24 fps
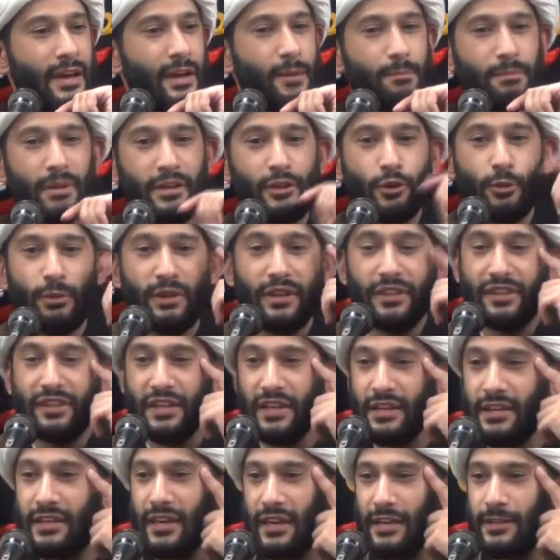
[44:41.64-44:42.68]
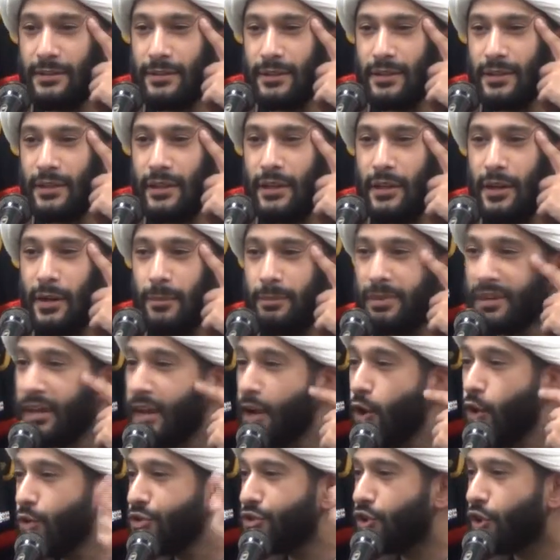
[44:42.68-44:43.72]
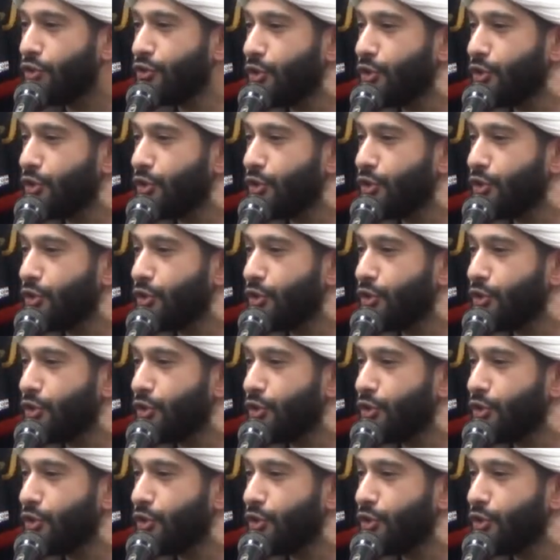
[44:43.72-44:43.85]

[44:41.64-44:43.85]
But you'll be thinking, but I always got